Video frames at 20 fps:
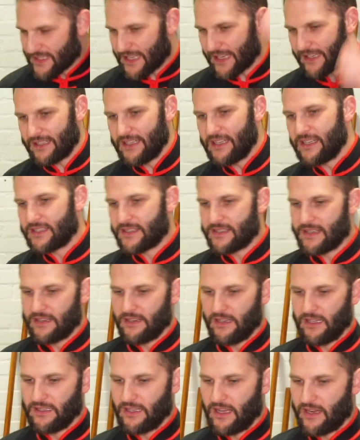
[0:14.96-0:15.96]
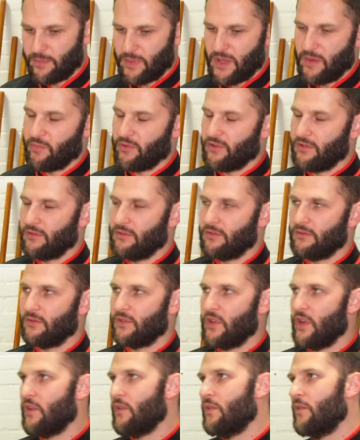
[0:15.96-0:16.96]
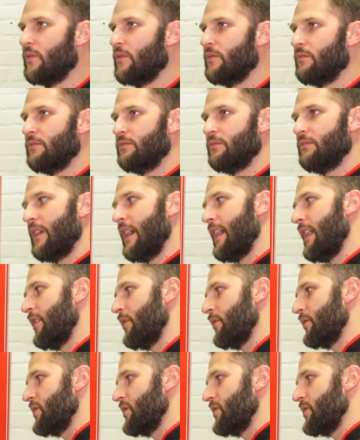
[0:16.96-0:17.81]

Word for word: techniques that a lot of people know how